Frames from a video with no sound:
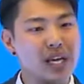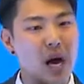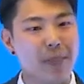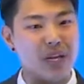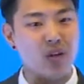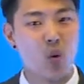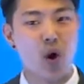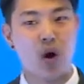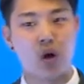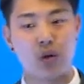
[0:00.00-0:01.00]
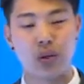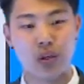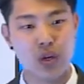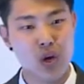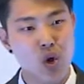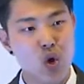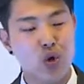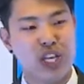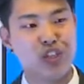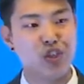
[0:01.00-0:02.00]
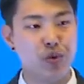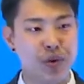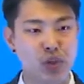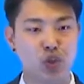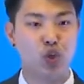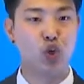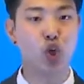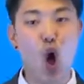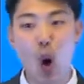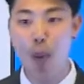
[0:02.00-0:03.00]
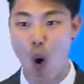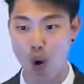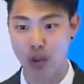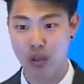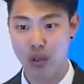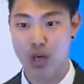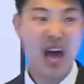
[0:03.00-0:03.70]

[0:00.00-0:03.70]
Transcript: company in the world who distributes global,